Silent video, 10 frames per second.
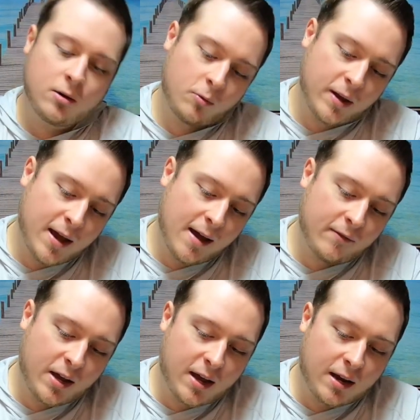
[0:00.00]
We have
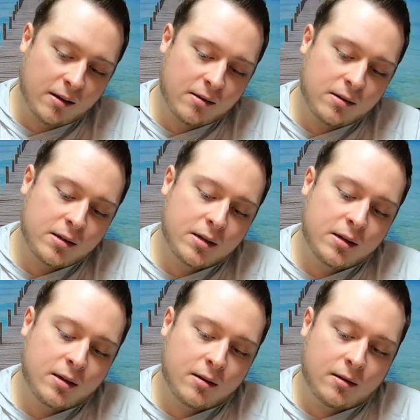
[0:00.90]
a
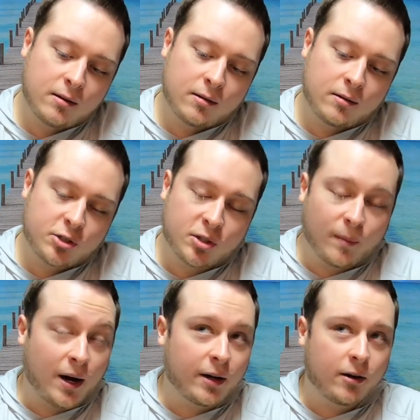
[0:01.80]

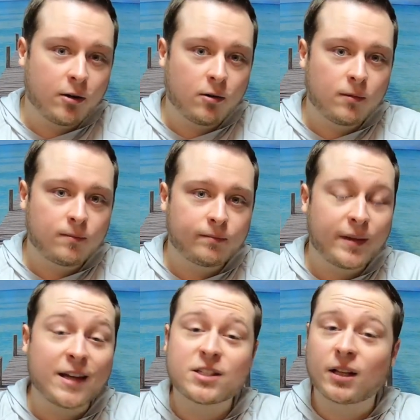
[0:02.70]
Shimano
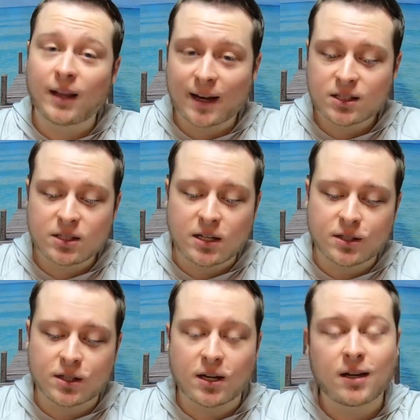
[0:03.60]
SLX
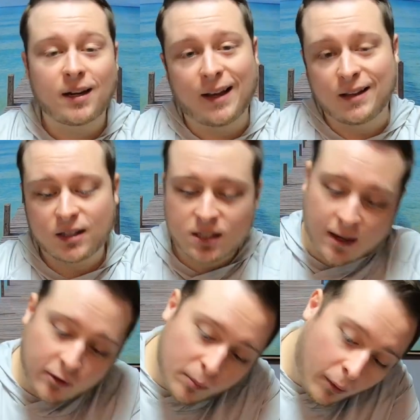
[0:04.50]
DC in
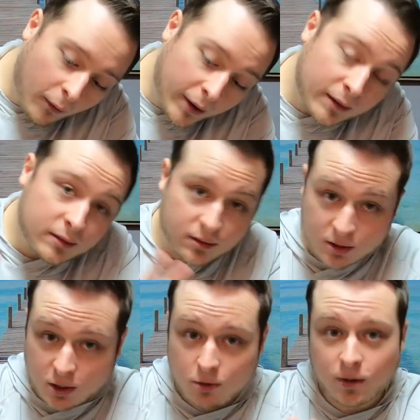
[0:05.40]

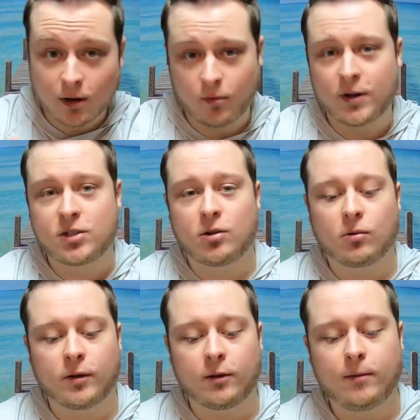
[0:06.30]
7.2 gear ratio
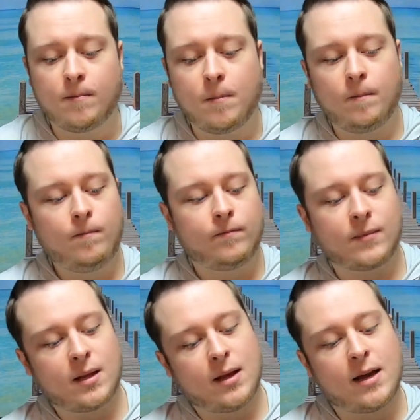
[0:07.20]
reel.
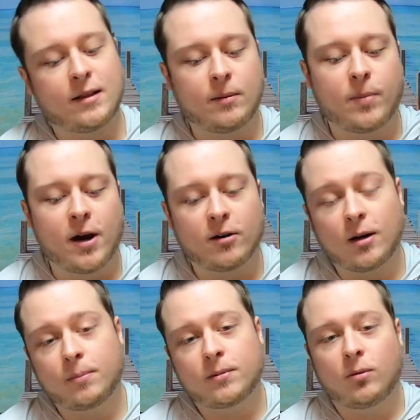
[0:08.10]
And then paired
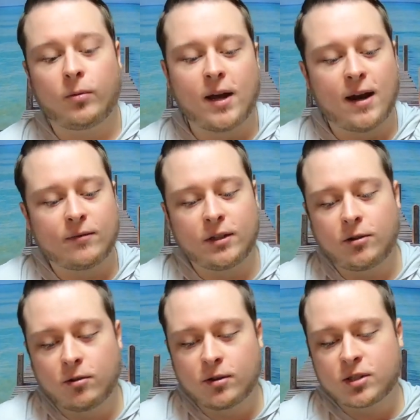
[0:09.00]
up, we have the Guggen